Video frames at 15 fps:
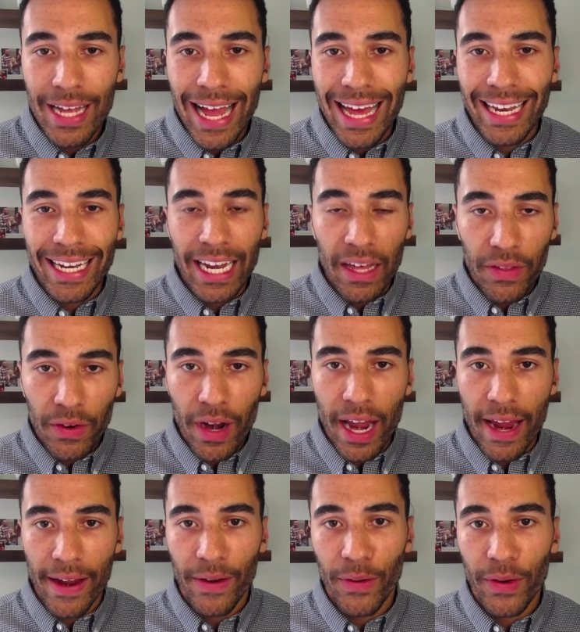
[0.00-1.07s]
Another
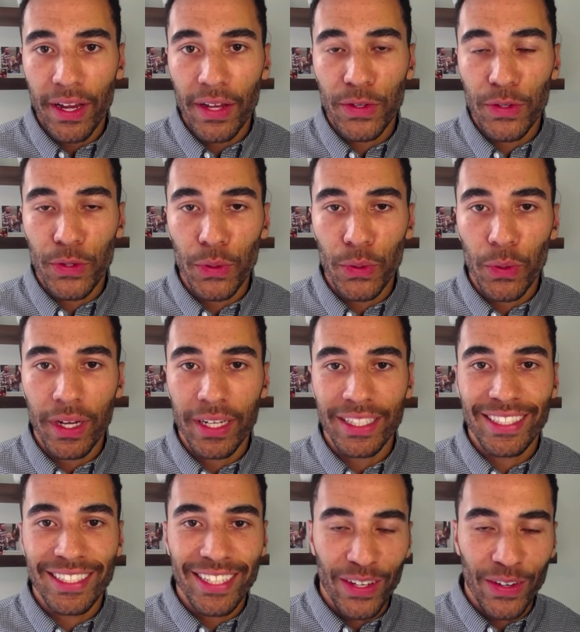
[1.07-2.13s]
area to
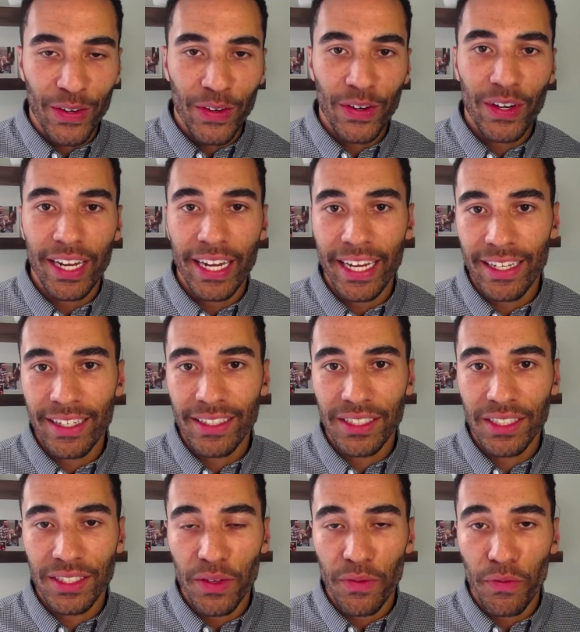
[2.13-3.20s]
consider
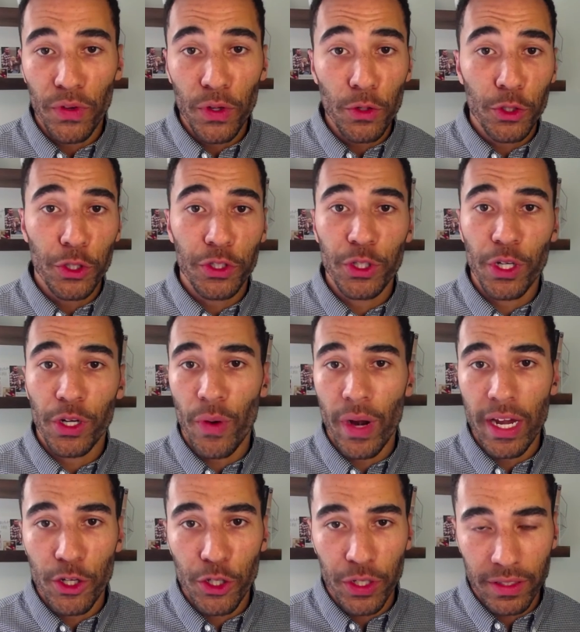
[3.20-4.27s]
is future
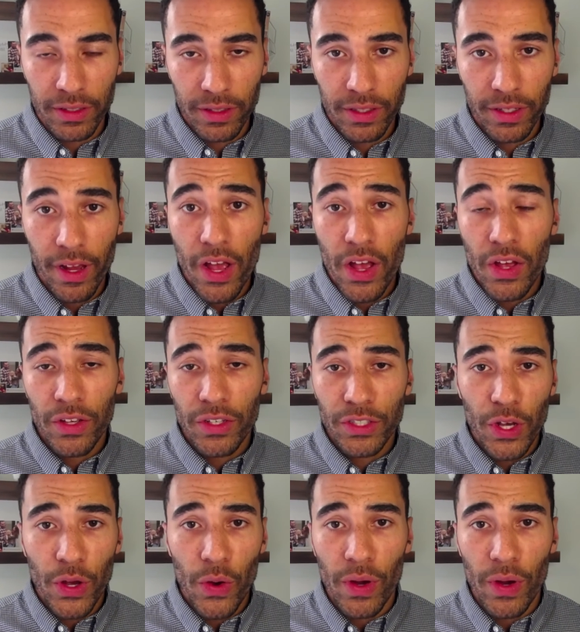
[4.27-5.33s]
generations.
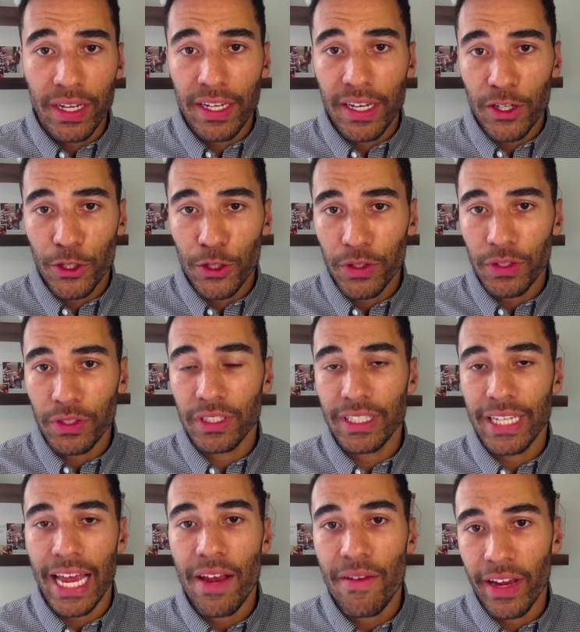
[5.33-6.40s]
So additional
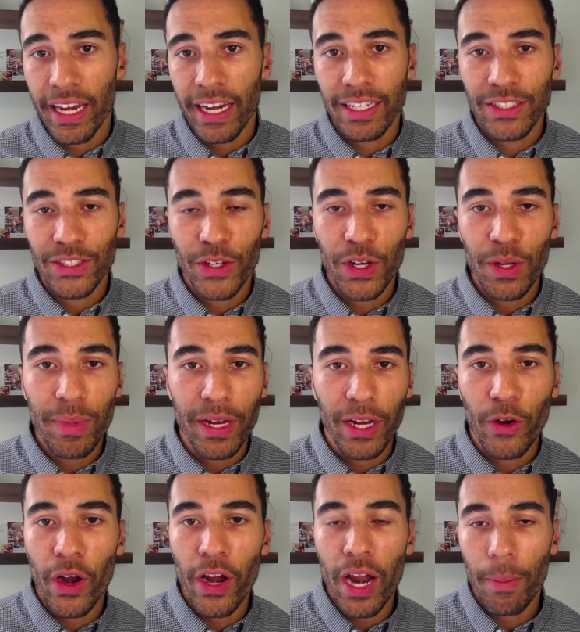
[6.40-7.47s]
savings could be a
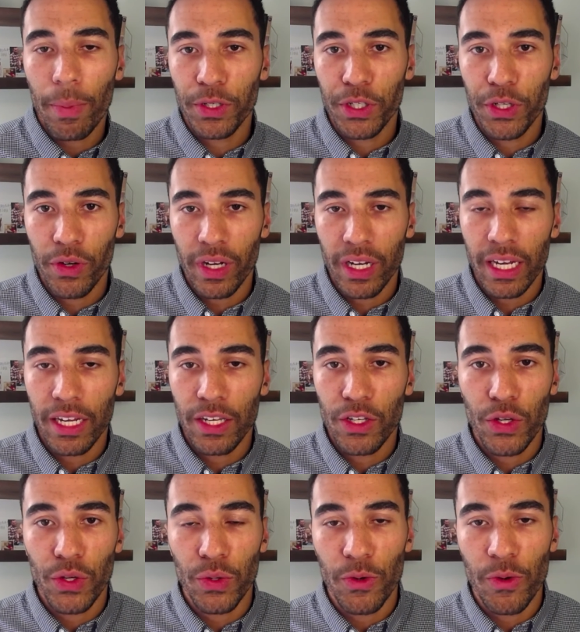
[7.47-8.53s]
great opportunity
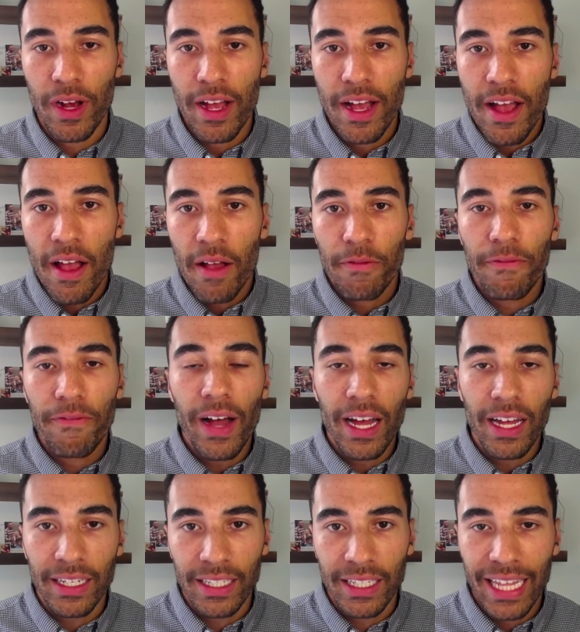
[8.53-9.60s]
to
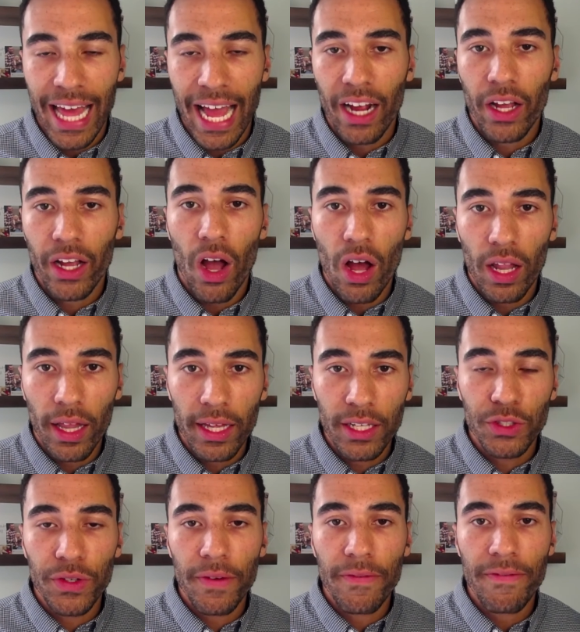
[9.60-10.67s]
fund that
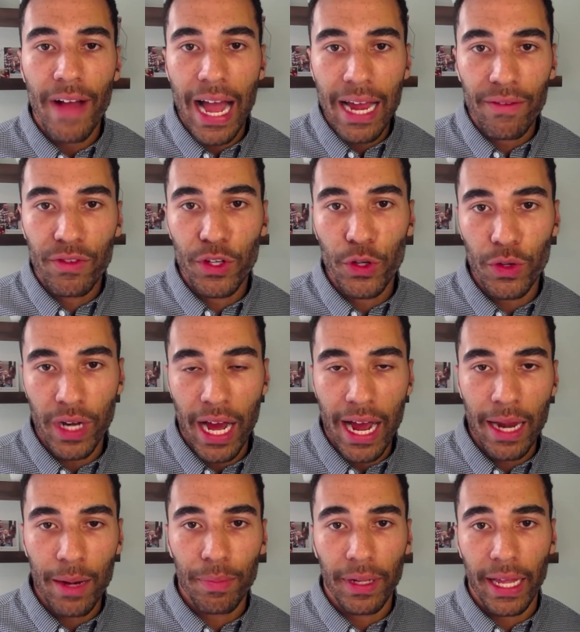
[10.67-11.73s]
college
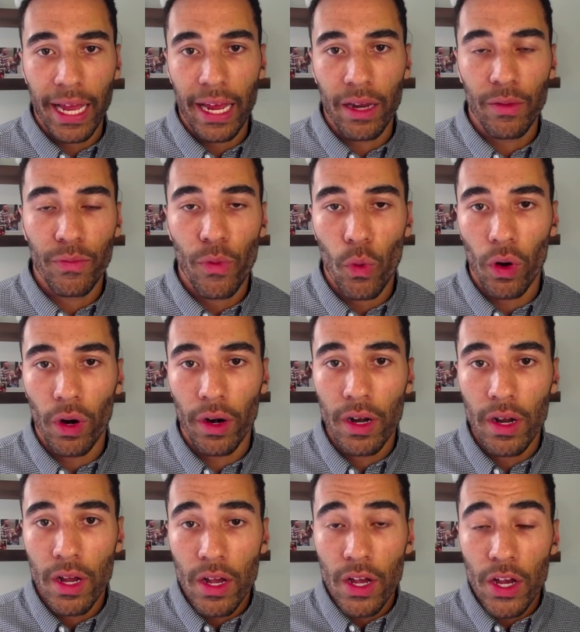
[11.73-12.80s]
529 plan for
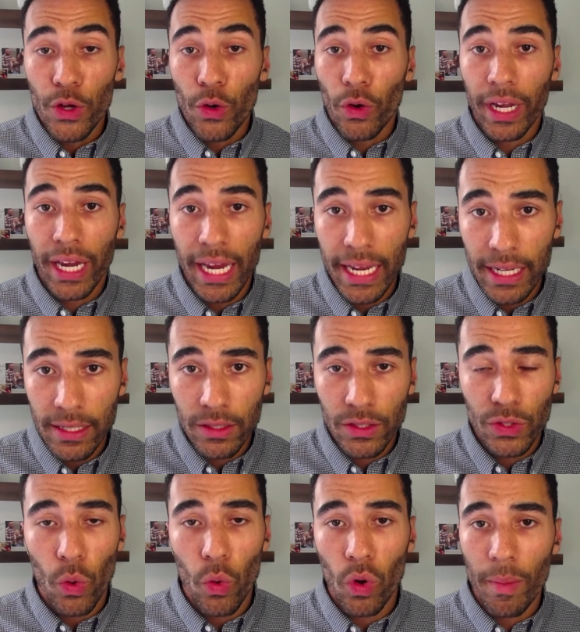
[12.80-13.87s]
your kids
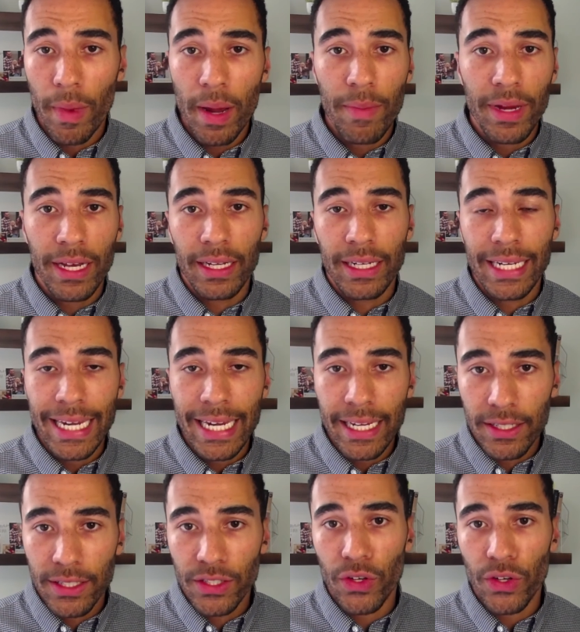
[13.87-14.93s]
or maybe a
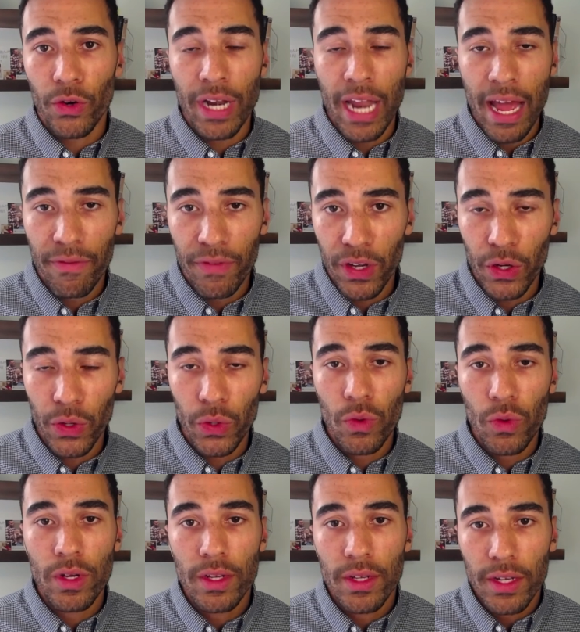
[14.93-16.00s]
niece or nephew.
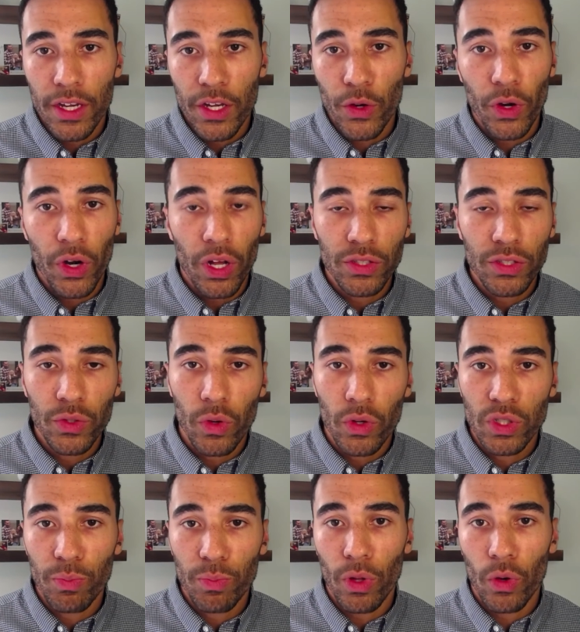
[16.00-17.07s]
You could also
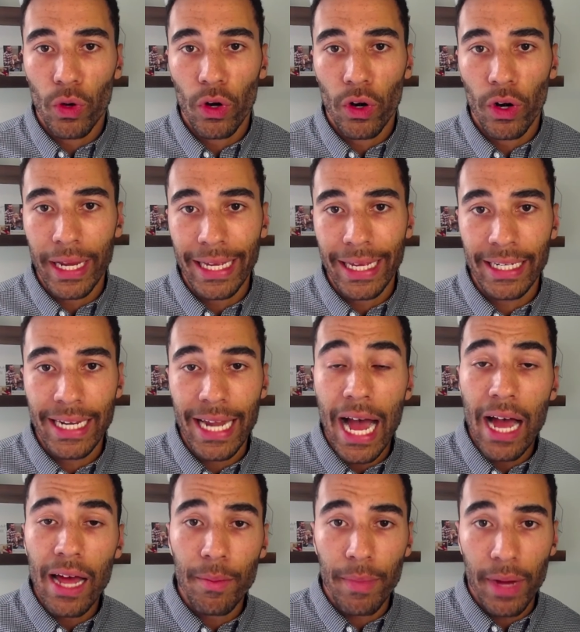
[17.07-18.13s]
explore an
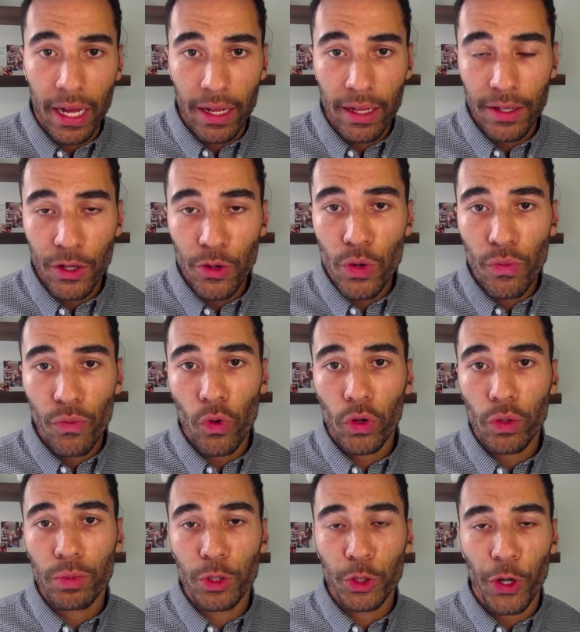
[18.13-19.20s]
UTMA,
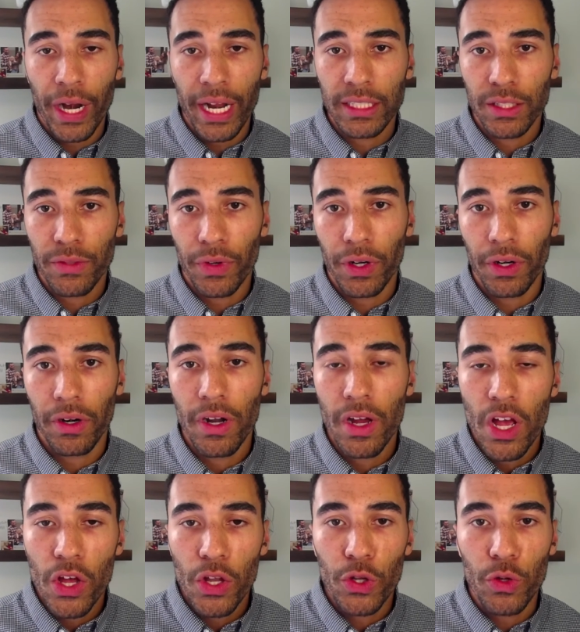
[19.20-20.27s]
Uniform Transfer
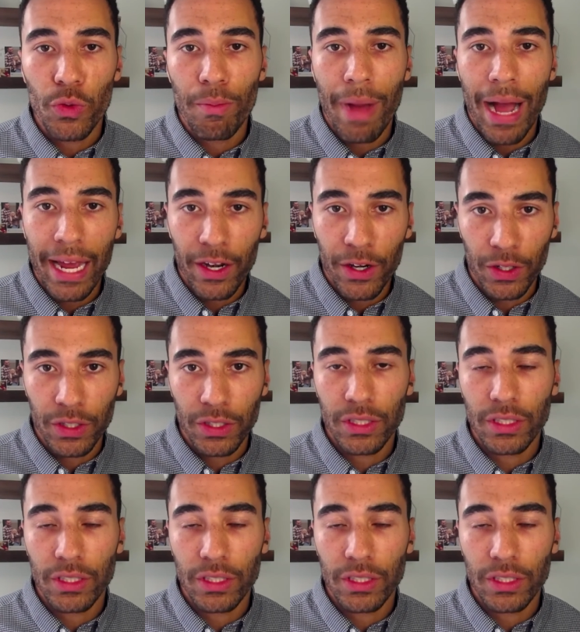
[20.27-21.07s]
to Minors